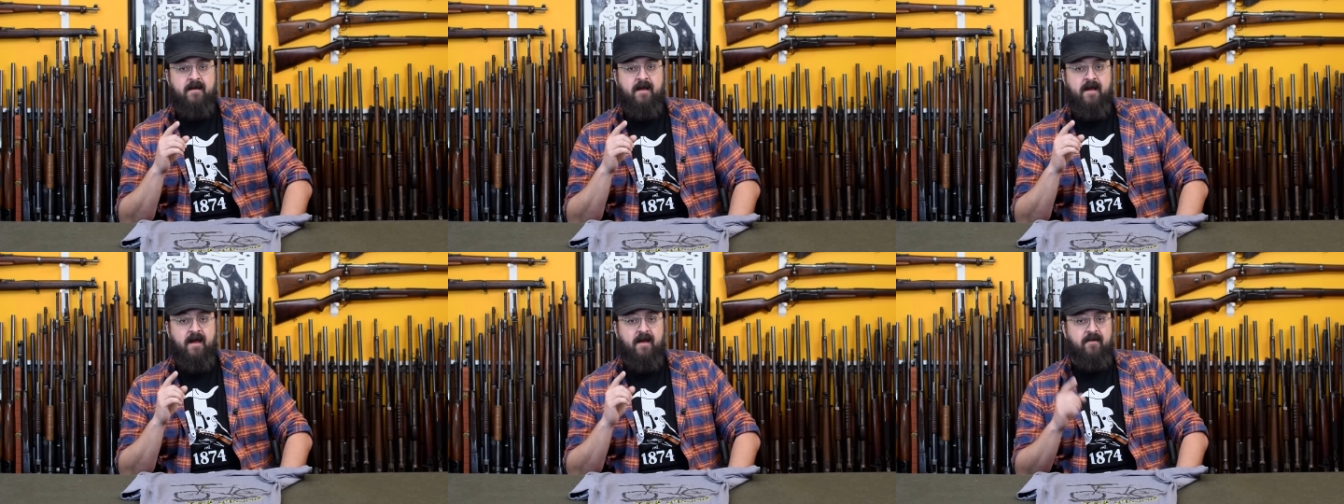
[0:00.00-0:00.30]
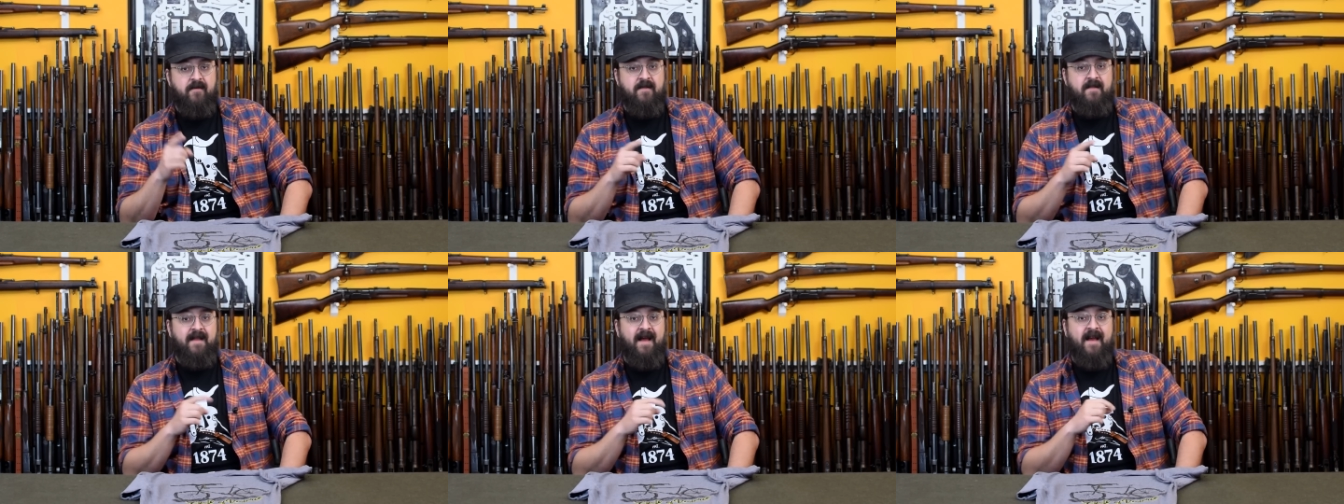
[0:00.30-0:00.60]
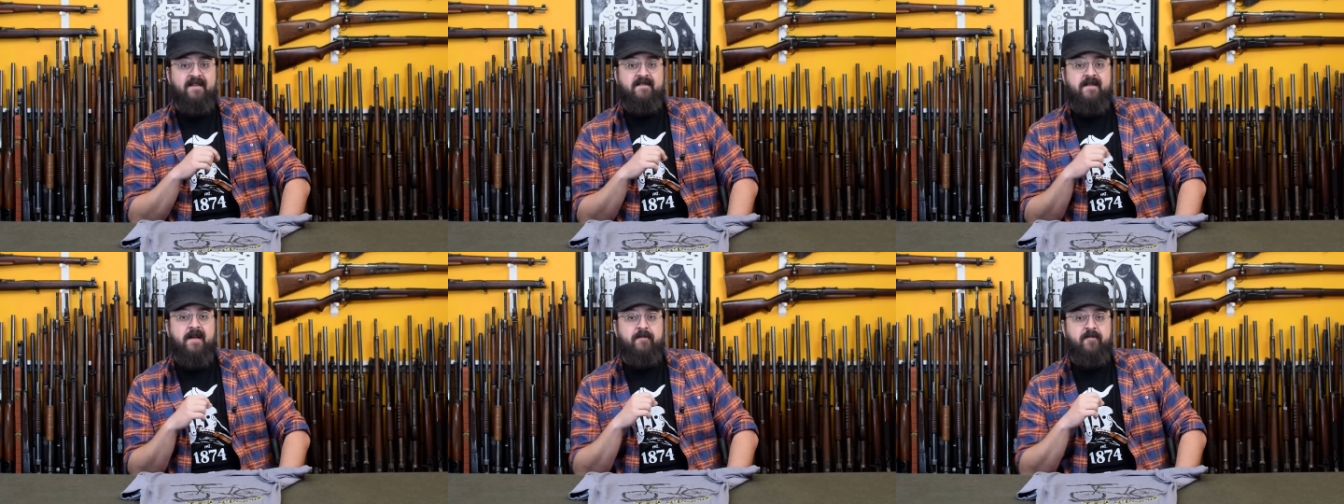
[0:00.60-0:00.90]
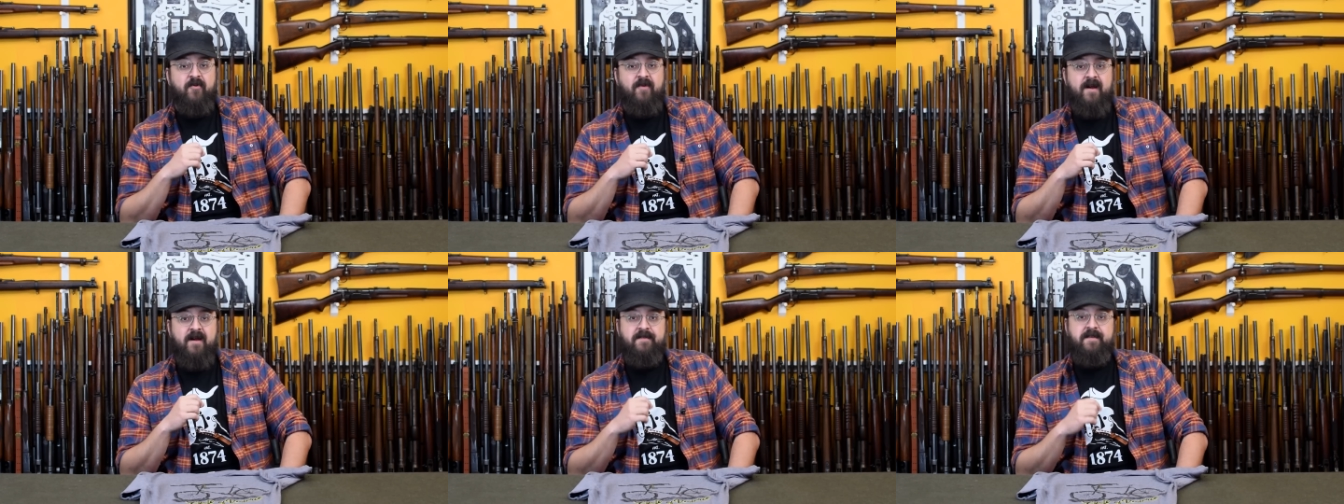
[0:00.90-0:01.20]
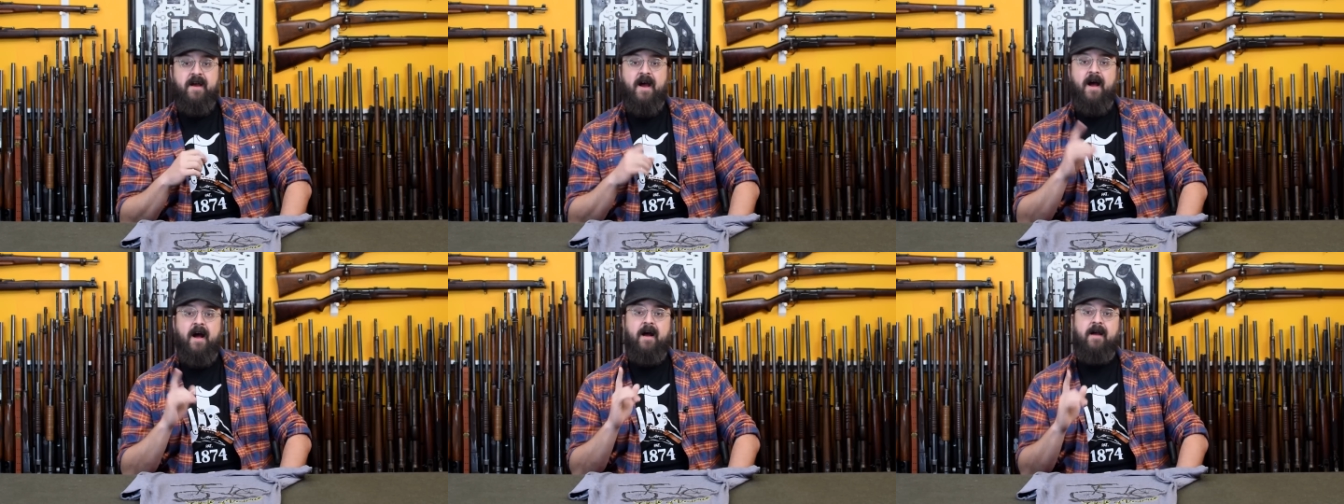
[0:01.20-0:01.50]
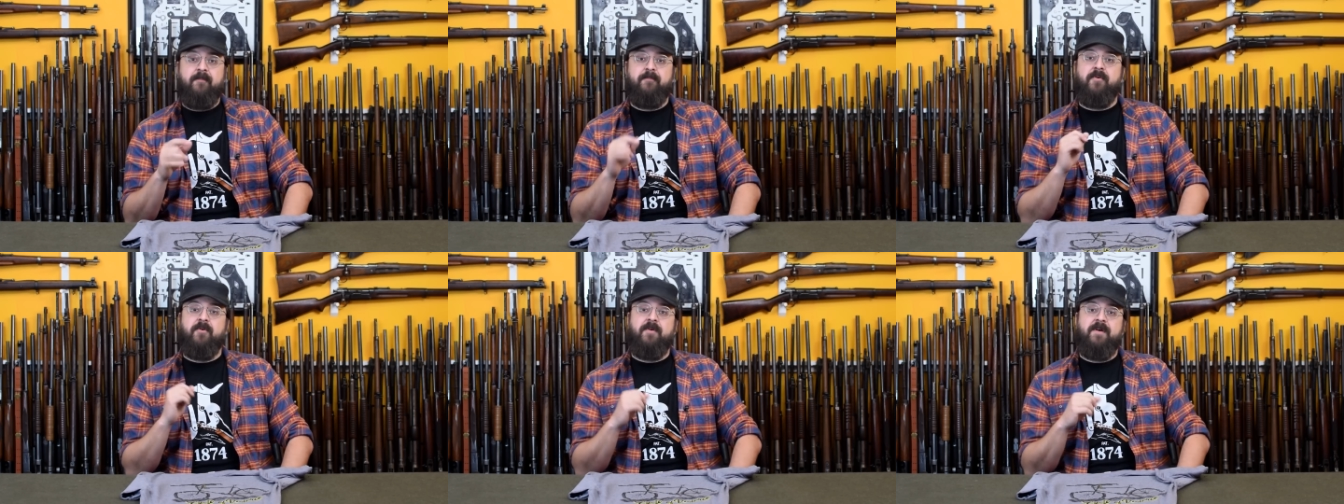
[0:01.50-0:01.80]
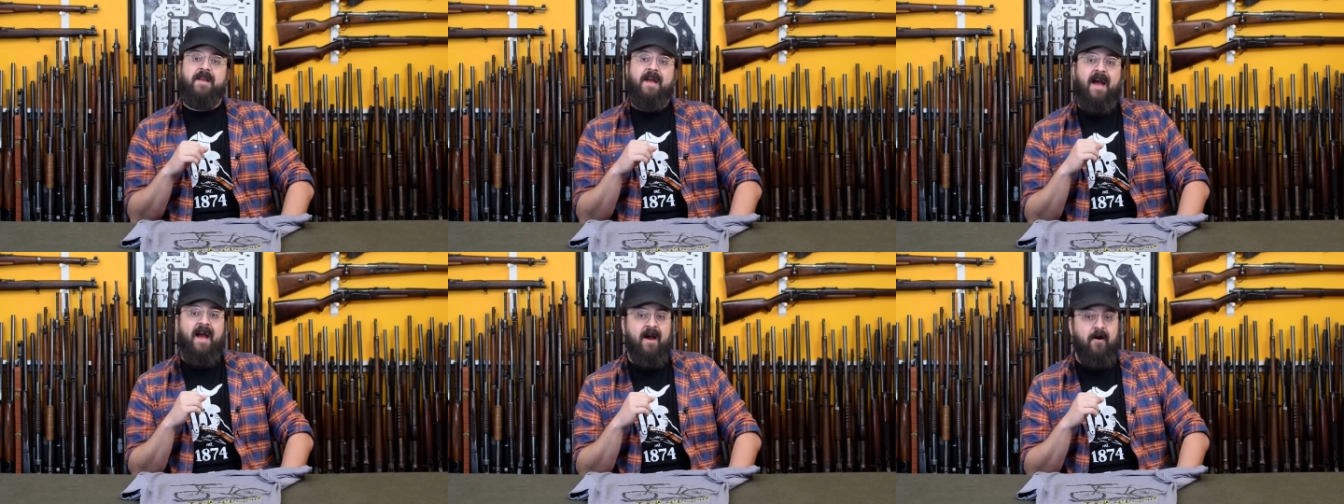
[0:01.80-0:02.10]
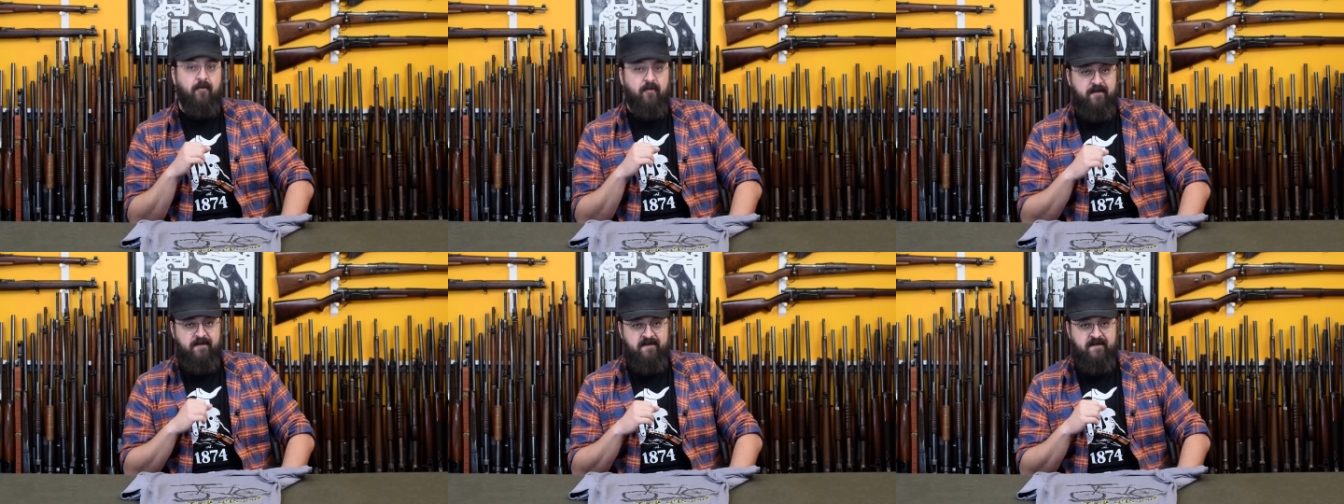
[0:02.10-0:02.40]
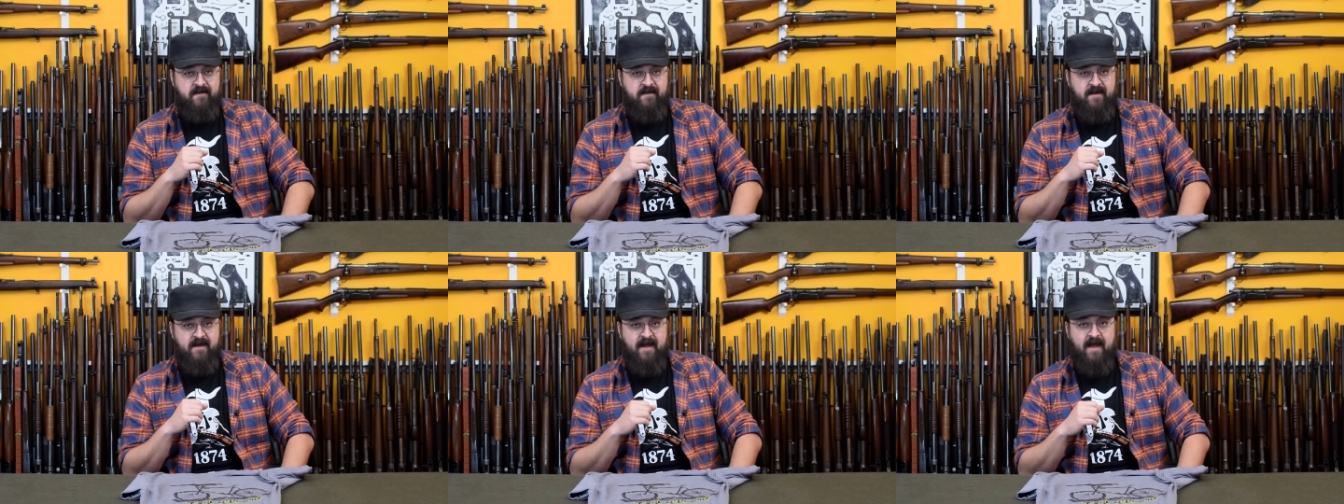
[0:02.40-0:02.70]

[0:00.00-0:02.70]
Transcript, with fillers: Hell, last time around, I put hours